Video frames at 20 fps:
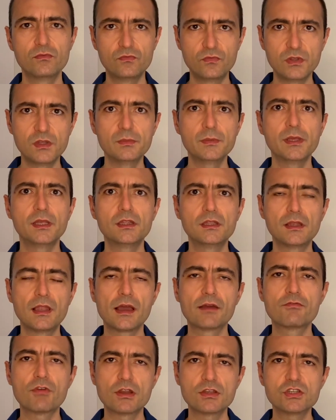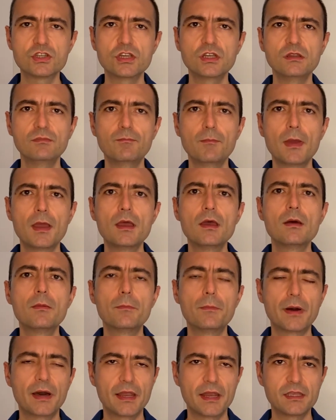will be in the Lagrangian
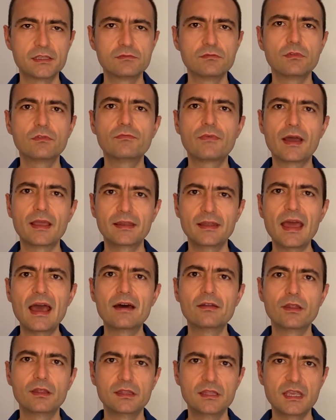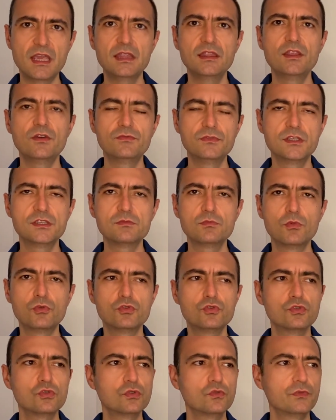but as we'll find out at the end of this
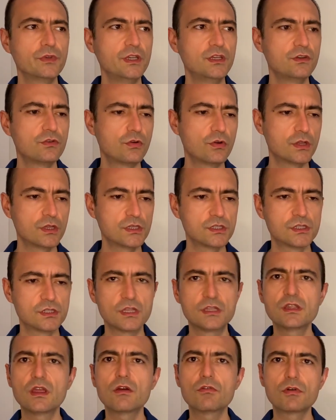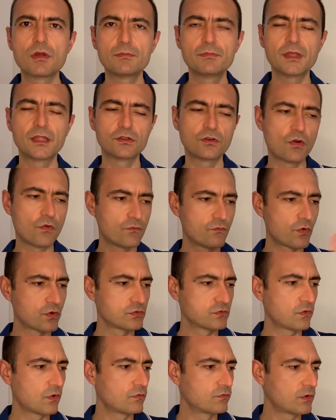module, we introduce a theorem that
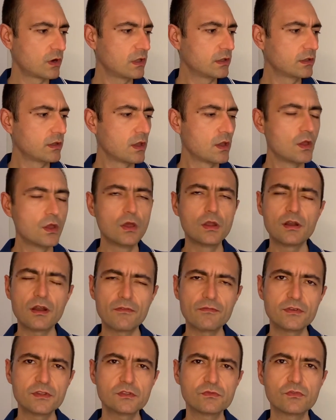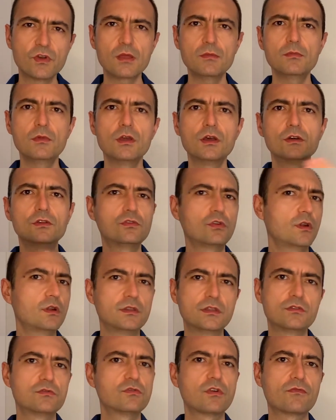converts from one reference frame to
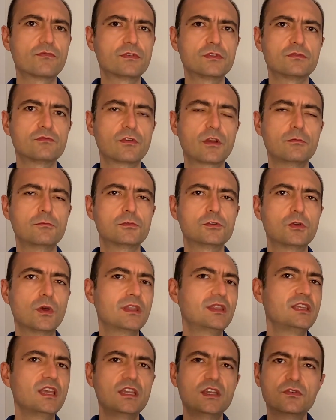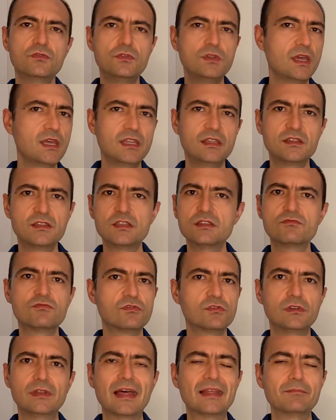another reference frame. So at the end of the day, this
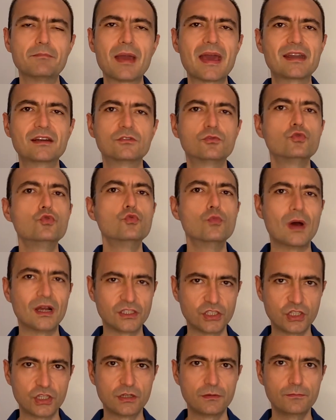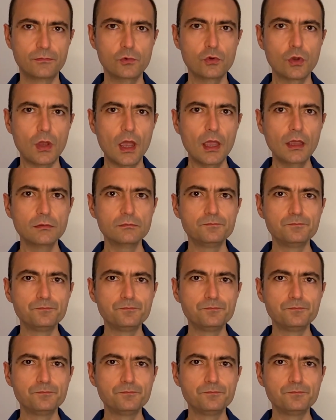will not matter too much, okay?